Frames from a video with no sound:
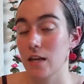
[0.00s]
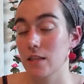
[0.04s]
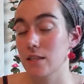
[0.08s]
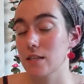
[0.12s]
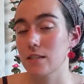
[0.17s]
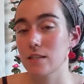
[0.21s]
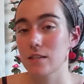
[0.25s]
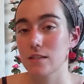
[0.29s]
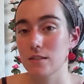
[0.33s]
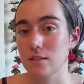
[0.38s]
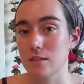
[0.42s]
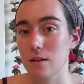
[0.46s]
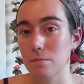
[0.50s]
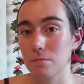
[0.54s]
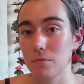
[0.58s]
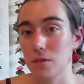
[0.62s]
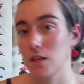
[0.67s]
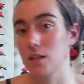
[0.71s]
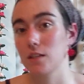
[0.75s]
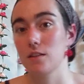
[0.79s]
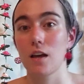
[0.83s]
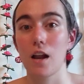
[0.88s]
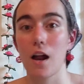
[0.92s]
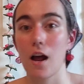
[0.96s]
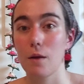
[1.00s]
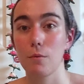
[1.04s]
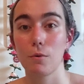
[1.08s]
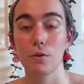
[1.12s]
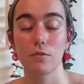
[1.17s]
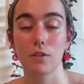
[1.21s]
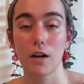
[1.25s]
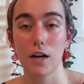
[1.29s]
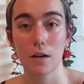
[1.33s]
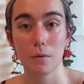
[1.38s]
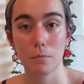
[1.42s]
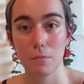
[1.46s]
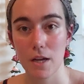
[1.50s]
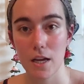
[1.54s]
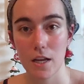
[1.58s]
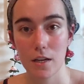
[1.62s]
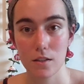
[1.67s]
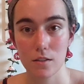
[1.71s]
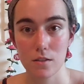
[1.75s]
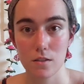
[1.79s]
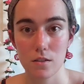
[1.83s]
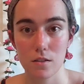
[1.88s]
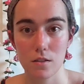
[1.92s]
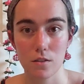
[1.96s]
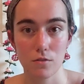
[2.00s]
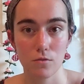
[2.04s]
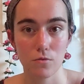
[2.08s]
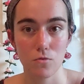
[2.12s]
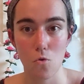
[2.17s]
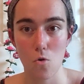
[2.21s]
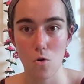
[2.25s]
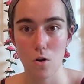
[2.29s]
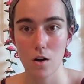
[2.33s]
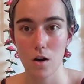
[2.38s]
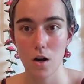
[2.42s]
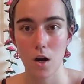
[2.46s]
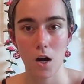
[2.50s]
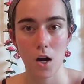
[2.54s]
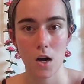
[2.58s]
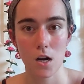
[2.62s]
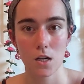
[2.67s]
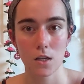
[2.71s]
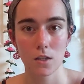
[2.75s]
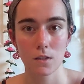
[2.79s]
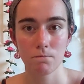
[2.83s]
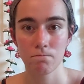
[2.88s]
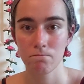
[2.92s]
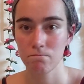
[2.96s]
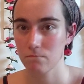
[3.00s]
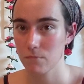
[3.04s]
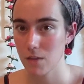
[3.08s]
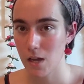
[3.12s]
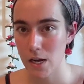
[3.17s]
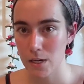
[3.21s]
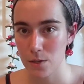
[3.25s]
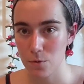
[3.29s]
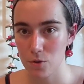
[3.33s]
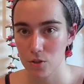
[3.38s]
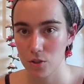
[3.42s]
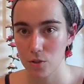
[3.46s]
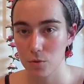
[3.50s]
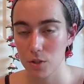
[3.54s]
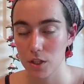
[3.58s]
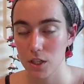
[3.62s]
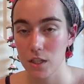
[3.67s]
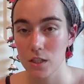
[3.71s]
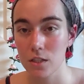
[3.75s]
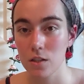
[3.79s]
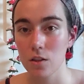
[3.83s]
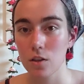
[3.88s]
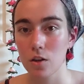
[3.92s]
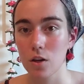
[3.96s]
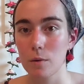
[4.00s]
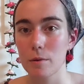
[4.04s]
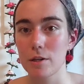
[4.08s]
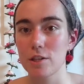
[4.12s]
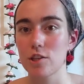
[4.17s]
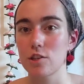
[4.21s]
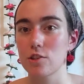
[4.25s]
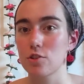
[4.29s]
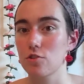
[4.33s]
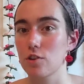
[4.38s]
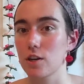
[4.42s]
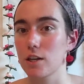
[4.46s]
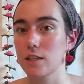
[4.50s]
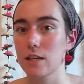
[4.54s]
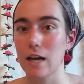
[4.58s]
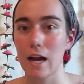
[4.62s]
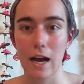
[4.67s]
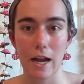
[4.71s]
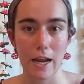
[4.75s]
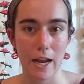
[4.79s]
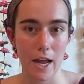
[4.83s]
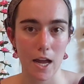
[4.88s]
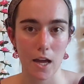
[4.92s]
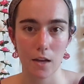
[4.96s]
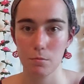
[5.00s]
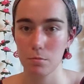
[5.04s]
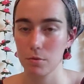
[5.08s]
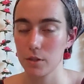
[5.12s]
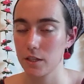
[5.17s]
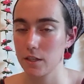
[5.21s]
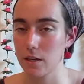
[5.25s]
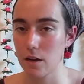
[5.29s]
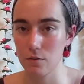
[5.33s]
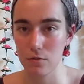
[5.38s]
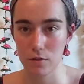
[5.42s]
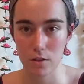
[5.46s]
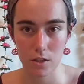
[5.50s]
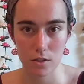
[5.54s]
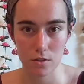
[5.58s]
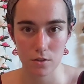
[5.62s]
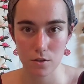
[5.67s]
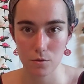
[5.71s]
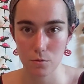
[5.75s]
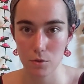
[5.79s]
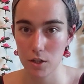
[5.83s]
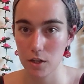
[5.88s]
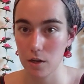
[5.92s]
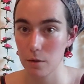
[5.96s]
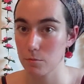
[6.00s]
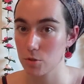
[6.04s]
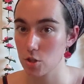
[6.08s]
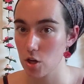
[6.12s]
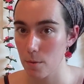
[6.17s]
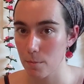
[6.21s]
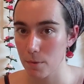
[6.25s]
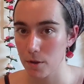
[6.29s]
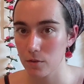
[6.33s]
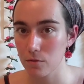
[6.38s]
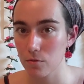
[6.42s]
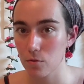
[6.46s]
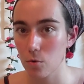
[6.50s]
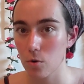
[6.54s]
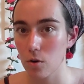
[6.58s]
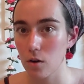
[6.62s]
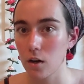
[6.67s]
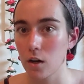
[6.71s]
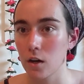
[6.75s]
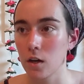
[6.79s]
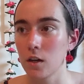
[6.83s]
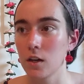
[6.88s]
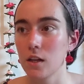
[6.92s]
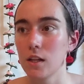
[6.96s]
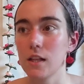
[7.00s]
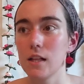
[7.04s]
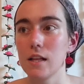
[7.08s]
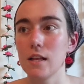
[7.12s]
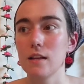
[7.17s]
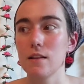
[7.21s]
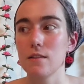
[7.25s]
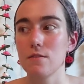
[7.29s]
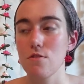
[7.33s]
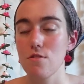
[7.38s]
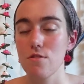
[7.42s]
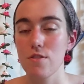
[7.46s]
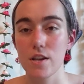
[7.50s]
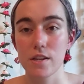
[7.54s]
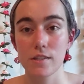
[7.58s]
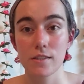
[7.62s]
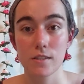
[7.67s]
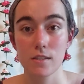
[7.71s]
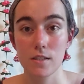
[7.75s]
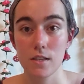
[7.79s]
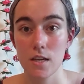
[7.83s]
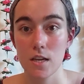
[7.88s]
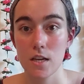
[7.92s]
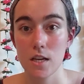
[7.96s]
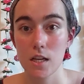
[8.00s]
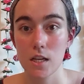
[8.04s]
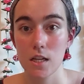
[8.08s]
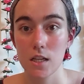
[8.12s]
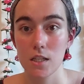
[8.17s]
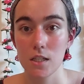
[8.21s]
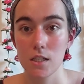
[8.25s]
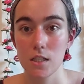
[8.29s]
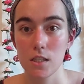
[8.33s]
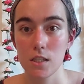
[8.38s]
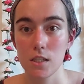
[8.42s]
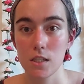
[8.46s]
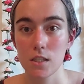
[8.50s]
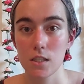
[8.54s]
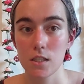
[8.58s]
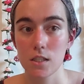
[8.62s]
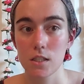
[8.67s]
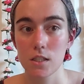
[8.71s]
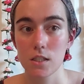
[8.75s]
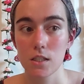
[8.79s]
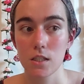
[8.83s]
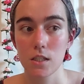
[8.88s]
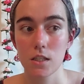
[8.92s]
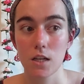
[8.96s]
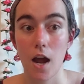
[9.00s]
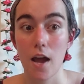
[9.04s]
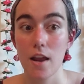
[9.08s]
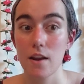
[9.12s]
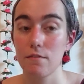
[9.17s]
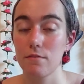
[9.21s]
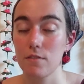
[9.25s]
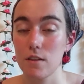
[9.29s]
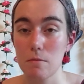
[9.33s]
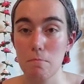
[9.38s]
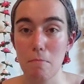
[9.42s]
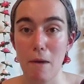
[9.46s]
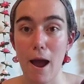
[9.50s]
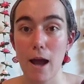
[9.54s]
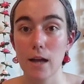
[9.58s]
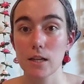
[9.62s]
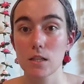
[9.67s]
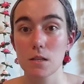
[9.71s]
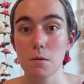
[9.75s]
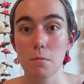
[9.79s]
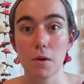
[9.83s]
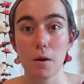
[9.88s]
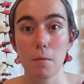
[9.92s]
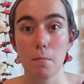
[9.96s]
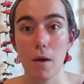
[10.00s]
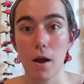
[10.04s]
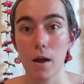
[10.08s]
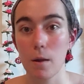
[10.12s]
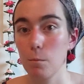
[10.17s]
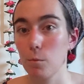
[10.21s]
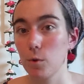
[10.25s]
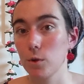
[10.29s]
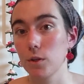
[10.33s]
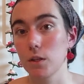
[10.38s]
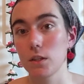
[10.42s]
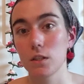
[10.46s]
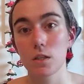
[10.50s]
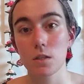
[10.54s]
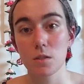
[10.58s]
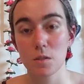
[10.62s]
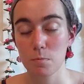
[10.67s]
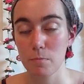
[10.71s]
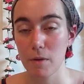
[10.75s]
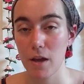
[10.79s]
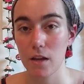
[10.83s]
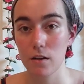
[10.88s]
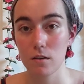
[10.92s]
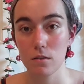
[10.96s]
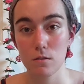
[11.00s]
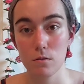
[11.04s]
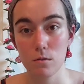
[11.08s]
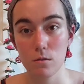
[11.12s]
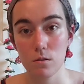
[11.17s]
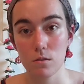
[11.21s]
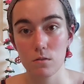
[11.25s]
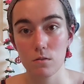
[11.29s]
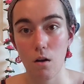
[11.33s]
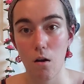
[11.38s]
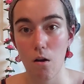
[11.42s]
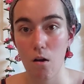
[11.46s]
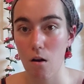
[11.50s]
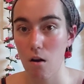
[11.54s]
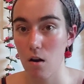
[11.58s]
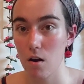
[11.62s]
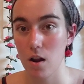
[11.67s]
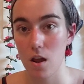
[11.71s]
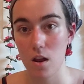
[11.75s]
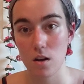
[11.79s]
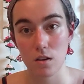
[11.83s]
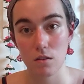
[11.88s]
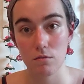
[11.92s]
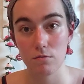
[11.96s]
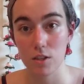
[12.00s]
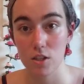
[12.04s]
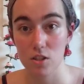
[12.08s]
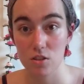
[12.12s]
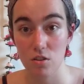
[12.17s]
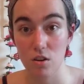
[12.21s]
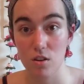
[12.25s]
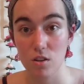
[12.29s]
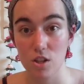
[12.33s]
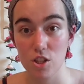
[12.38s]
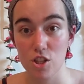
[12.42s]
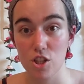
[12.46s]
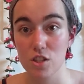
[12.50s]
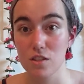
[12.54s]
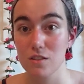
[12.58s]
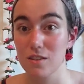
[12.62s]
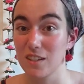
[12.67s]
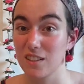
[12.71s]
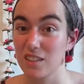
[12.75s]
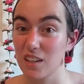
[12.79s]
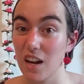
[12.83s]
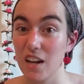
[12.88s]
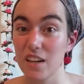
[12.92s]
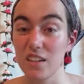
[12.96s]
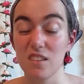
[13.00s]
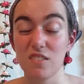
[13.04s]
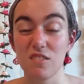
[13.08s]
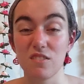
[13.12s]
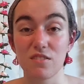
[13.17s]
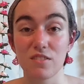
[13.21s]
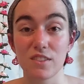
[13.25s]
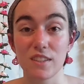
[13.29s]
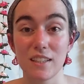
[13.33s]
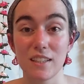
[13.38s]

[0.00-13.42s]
this is something that I would recommend for anyone going into the garment district. I had planned out, these are what I'm shopping for. This is kind of the maximum I'm willing to spend on any of these yardages, and kind of,